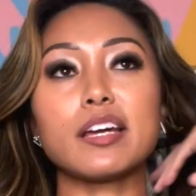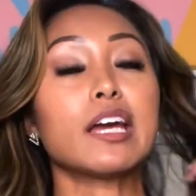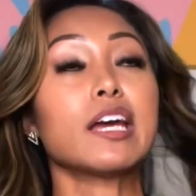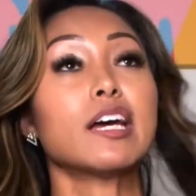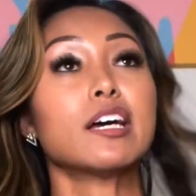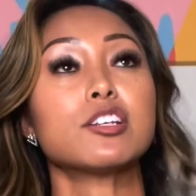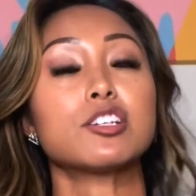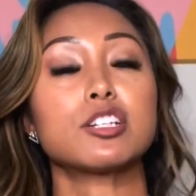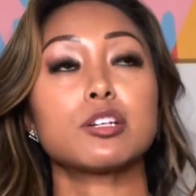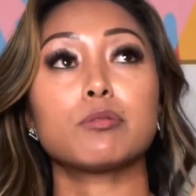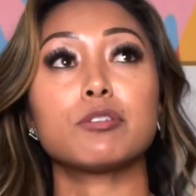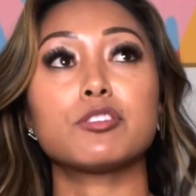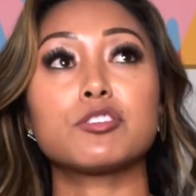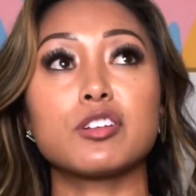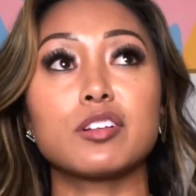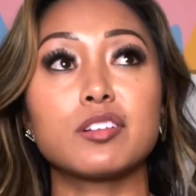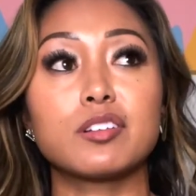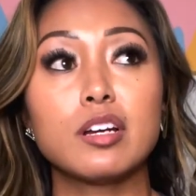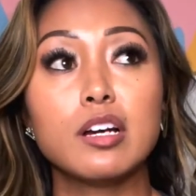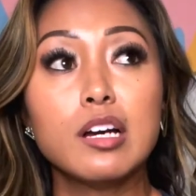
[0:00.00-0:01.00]
And she was
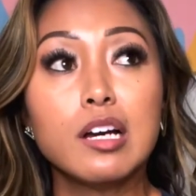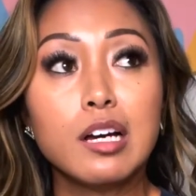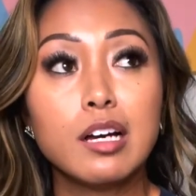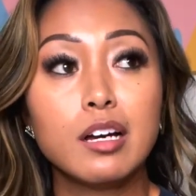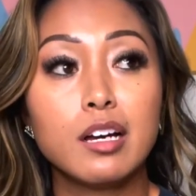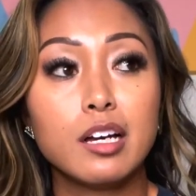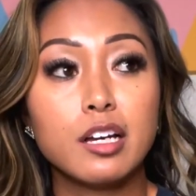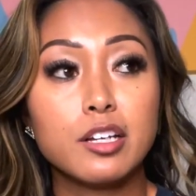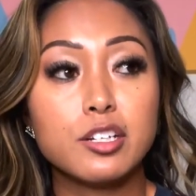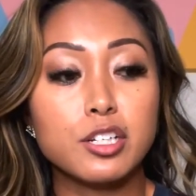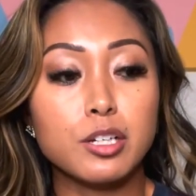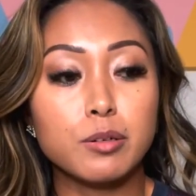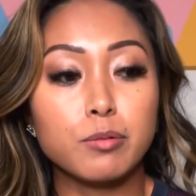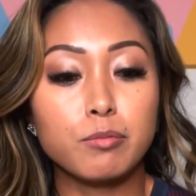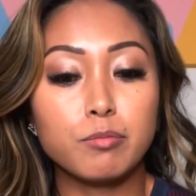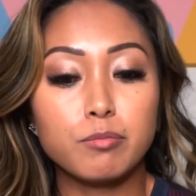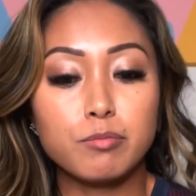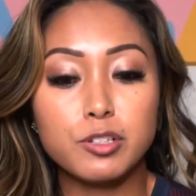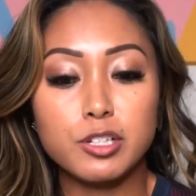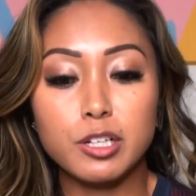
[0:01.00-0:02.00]
just,
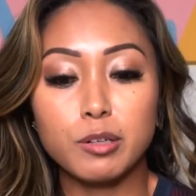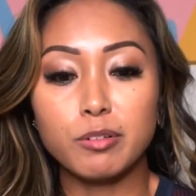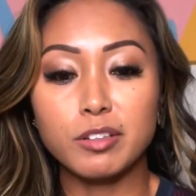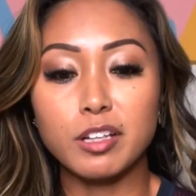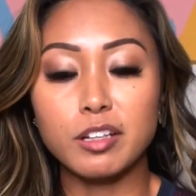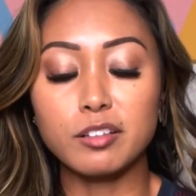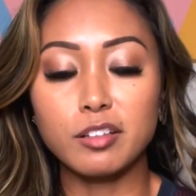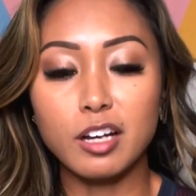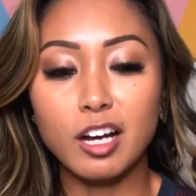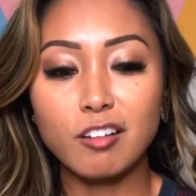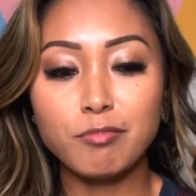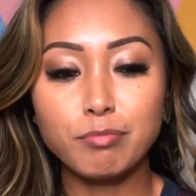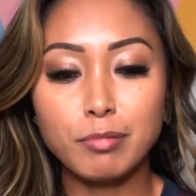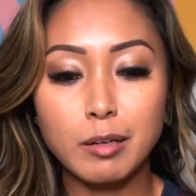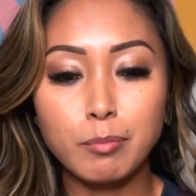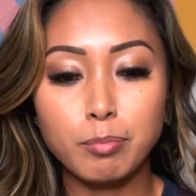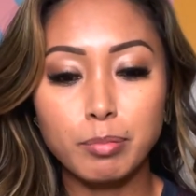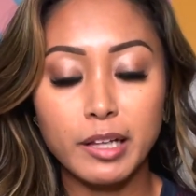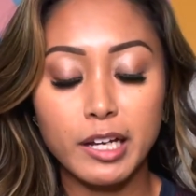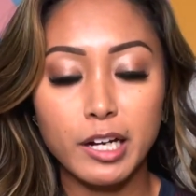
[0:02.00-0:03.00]
she was a
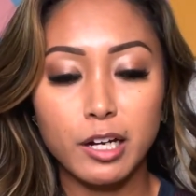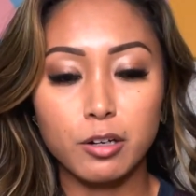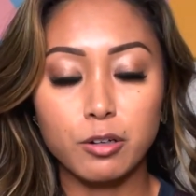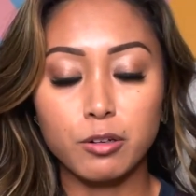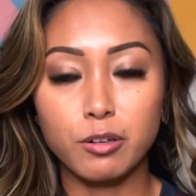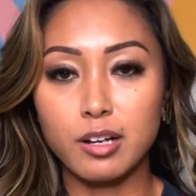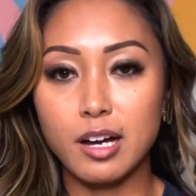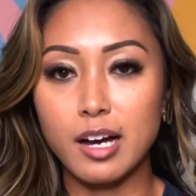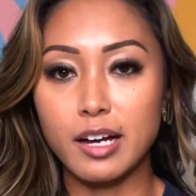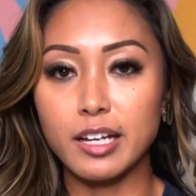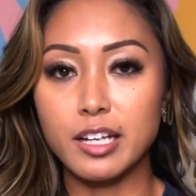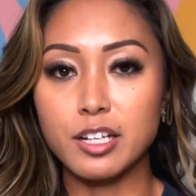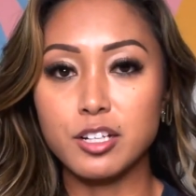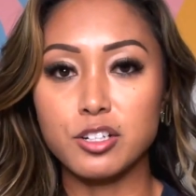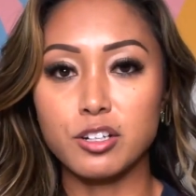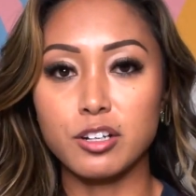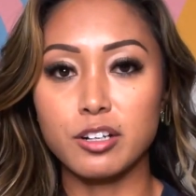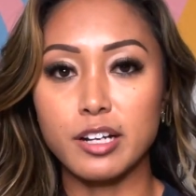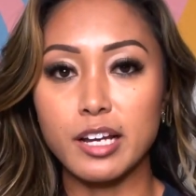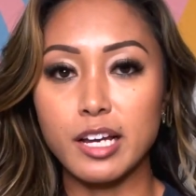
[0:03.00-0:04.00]
softball player who got
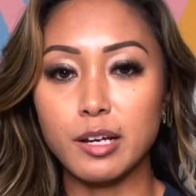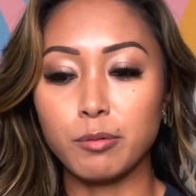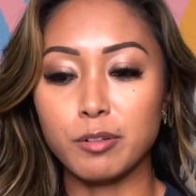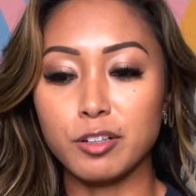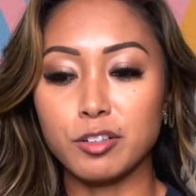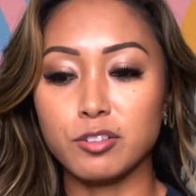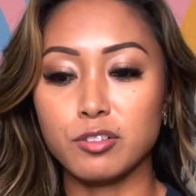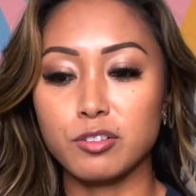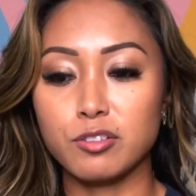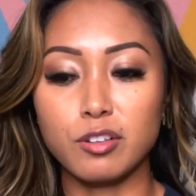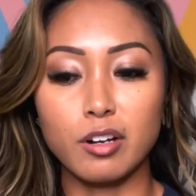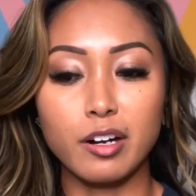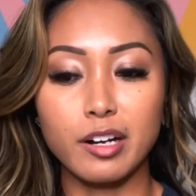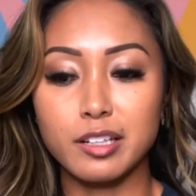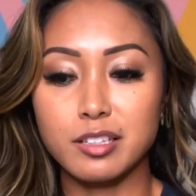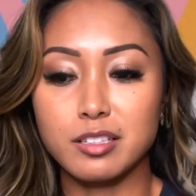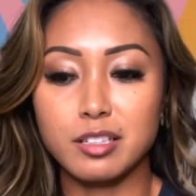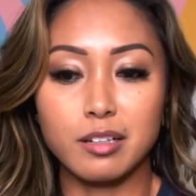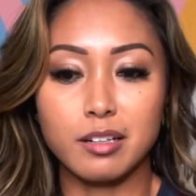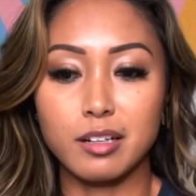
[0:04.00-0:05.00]
injured and was
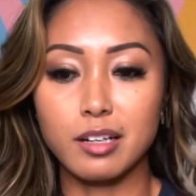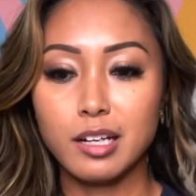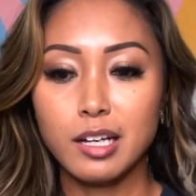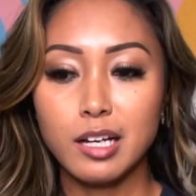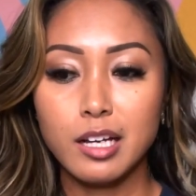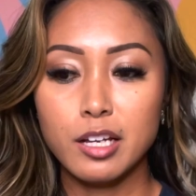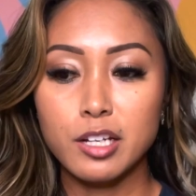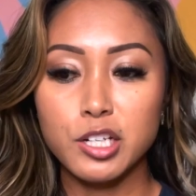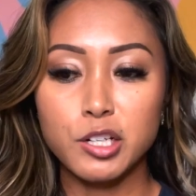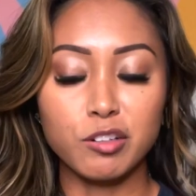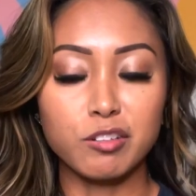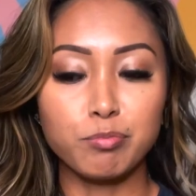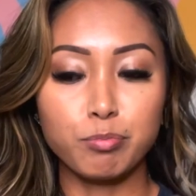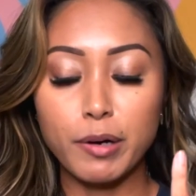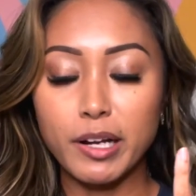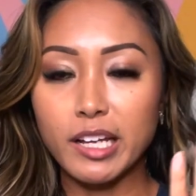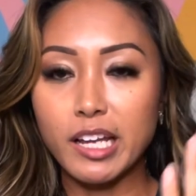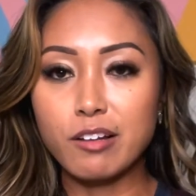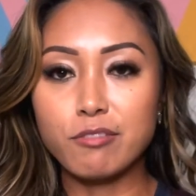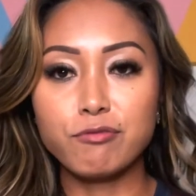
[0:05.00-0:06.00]
starting to, she was
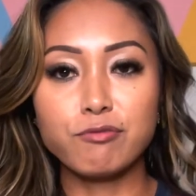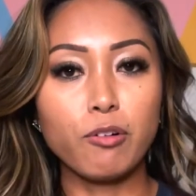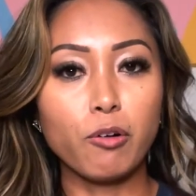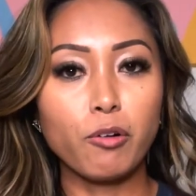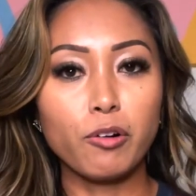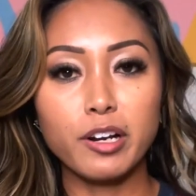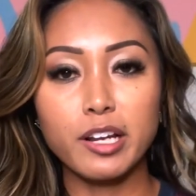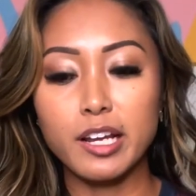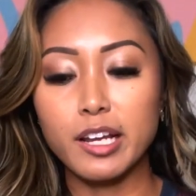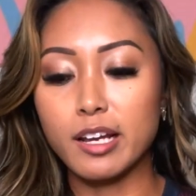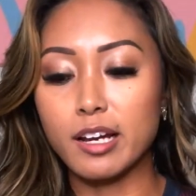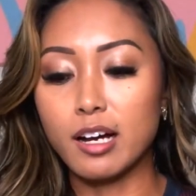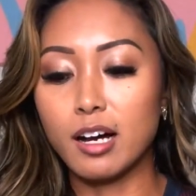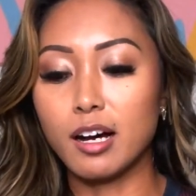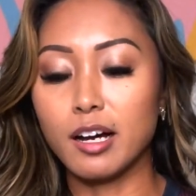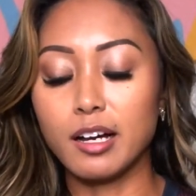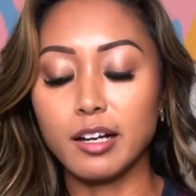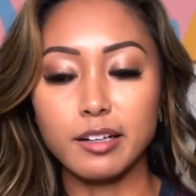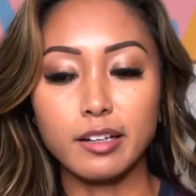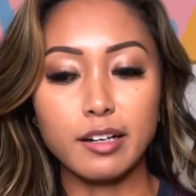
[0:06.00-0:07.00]
breaking 40
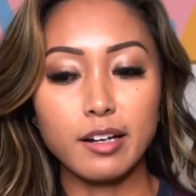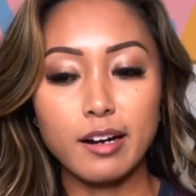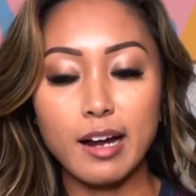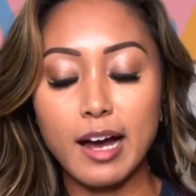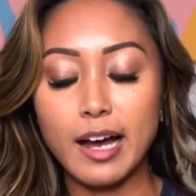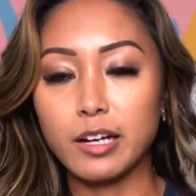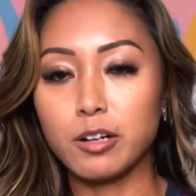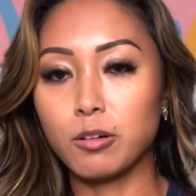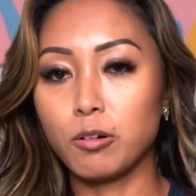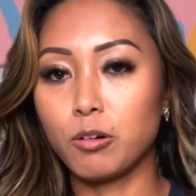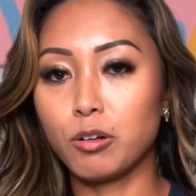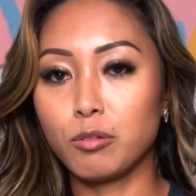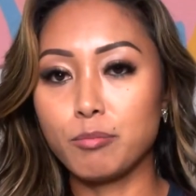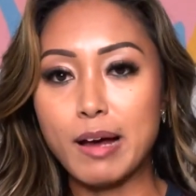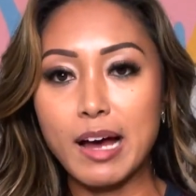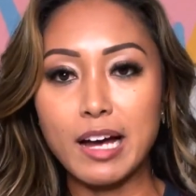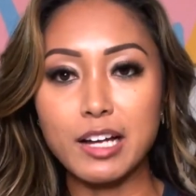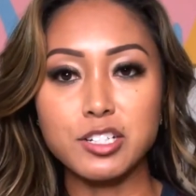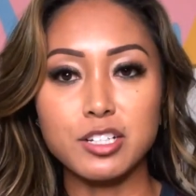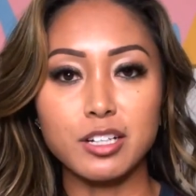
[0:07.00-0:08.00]
on 9-hole
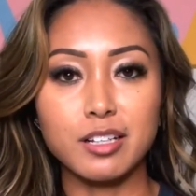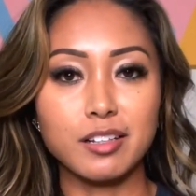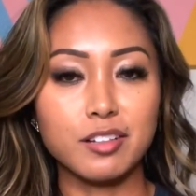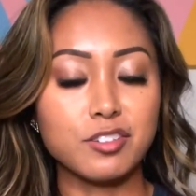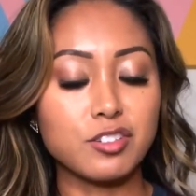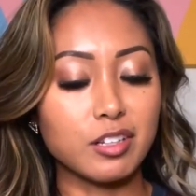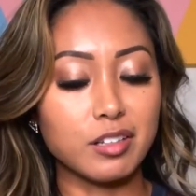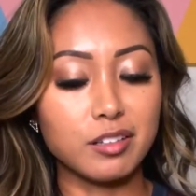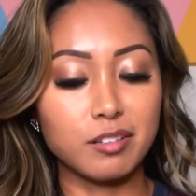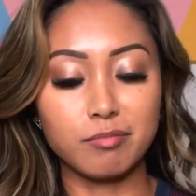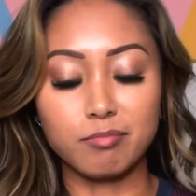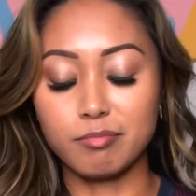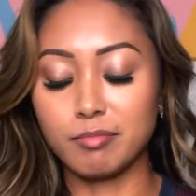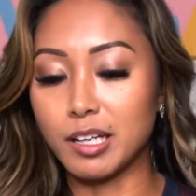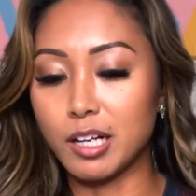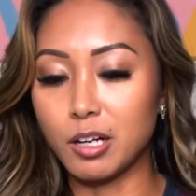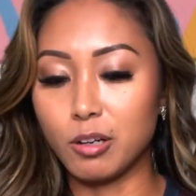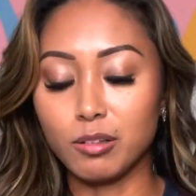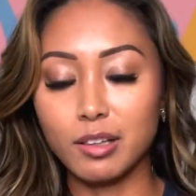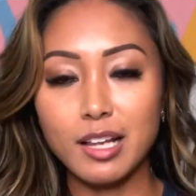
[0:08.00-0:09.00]
matches, just, you
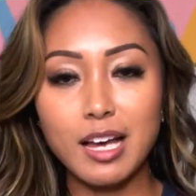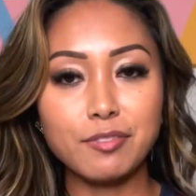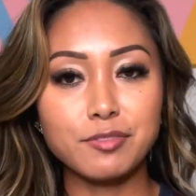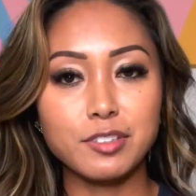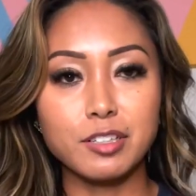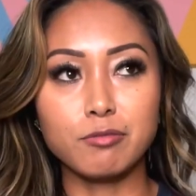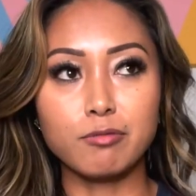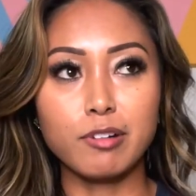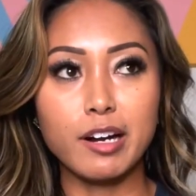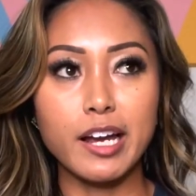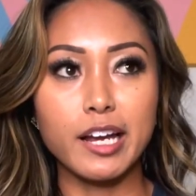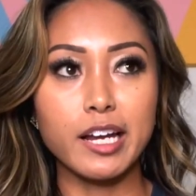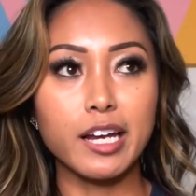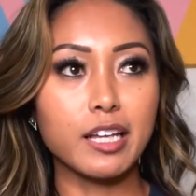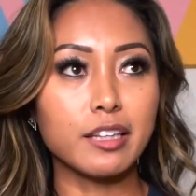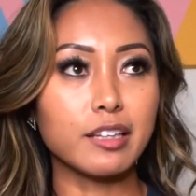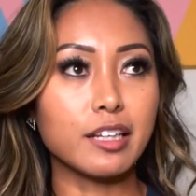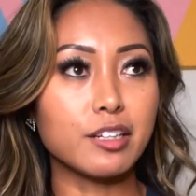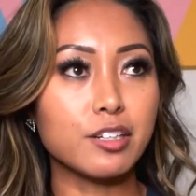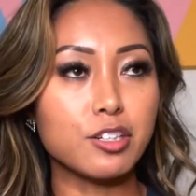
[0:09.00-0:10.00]
know, left and right,
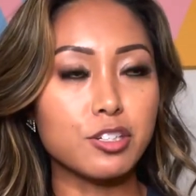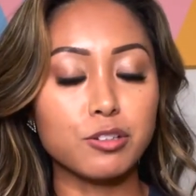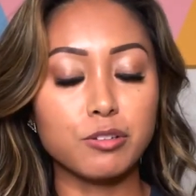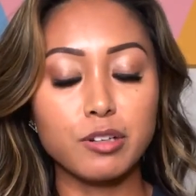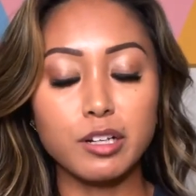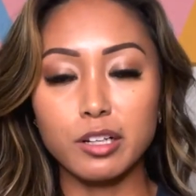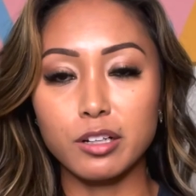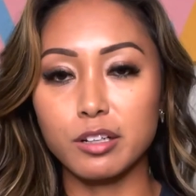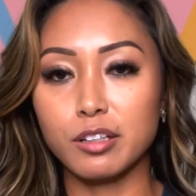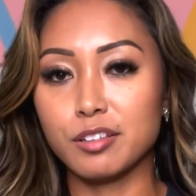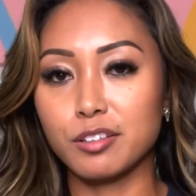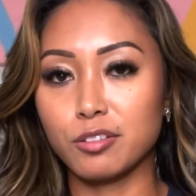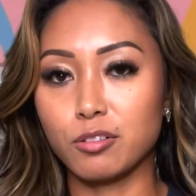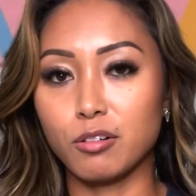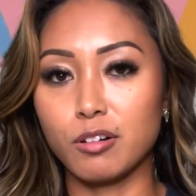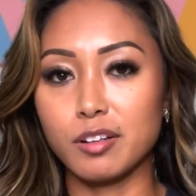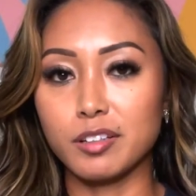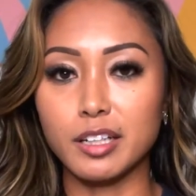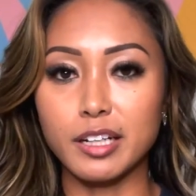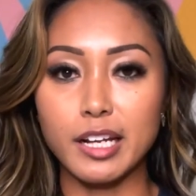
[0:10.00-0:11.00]
and then shooting good
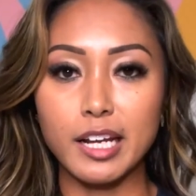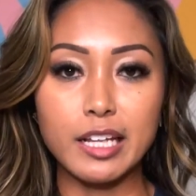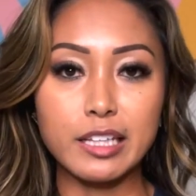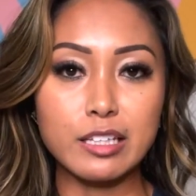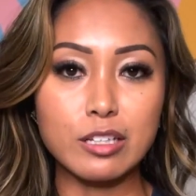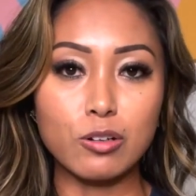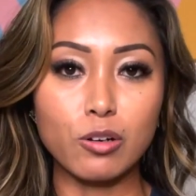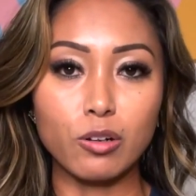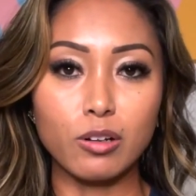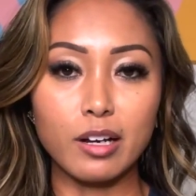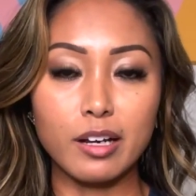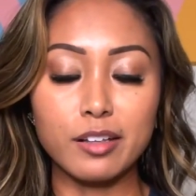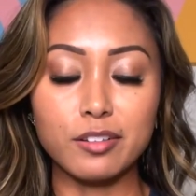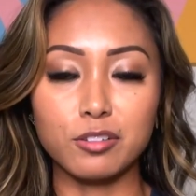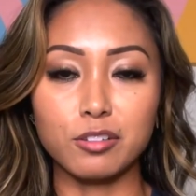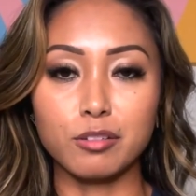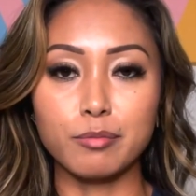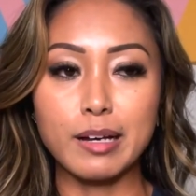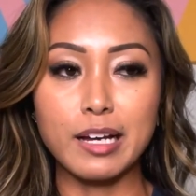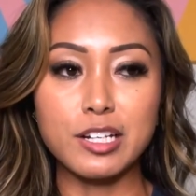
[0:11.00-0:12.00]
scores on 18-hole high
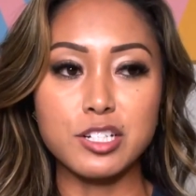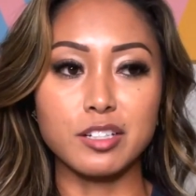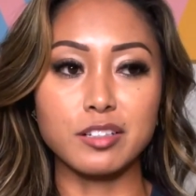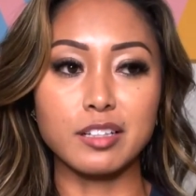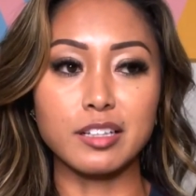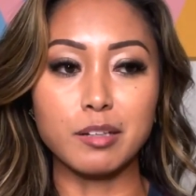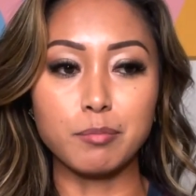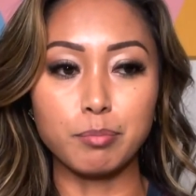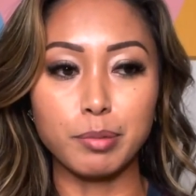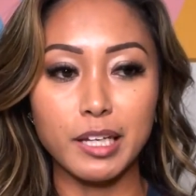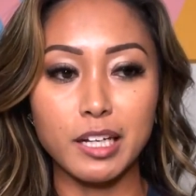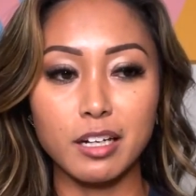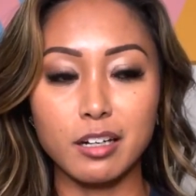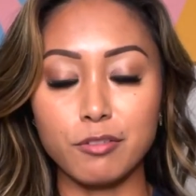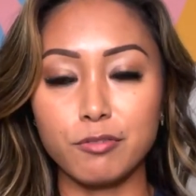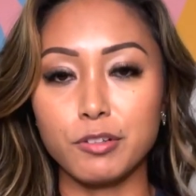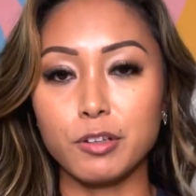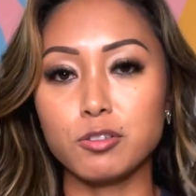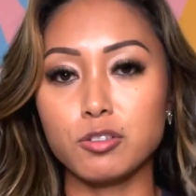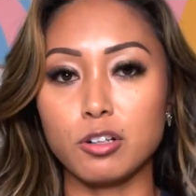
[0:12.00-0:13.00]
school matches, and then played in a
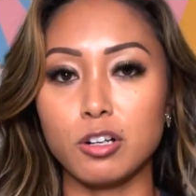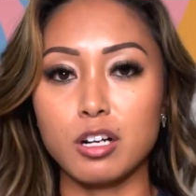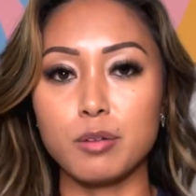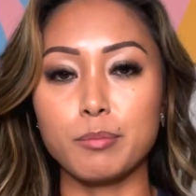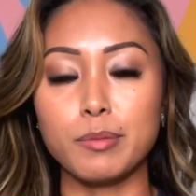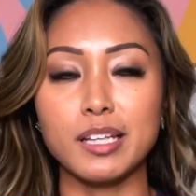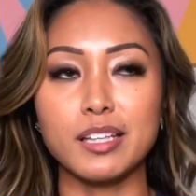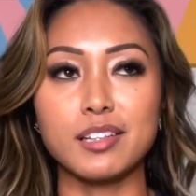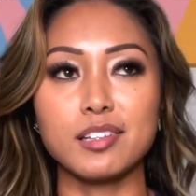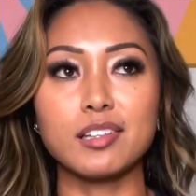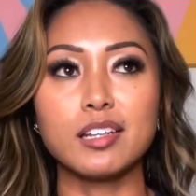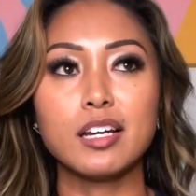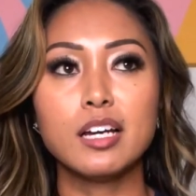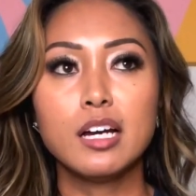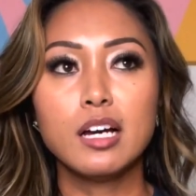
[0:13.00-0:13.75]
few tournaments,